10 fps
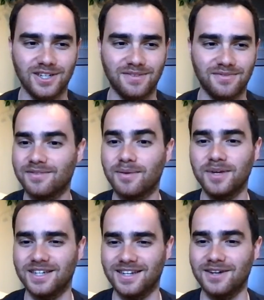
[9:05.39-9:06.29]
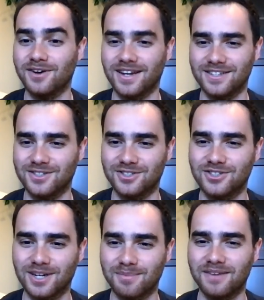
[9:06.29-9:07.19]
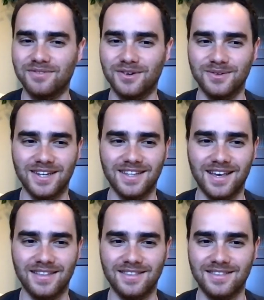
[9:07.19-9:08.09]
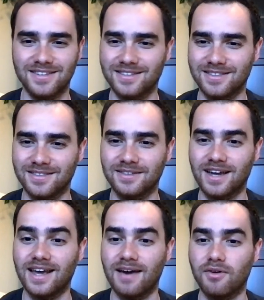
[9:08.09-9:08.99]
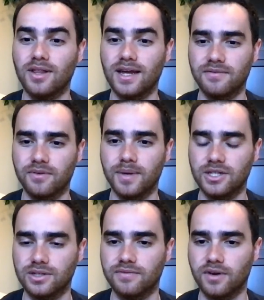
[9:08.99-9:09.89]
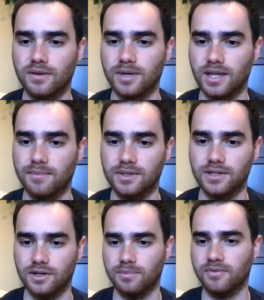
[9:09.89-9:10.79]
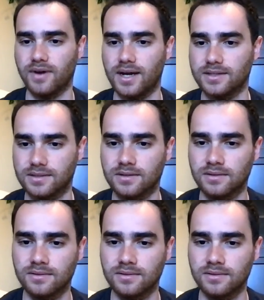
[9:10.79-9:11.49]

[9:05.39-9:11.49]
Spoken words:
If I'm eating dinner, I can just check my phone and kind of have all that information in front of me that material provides.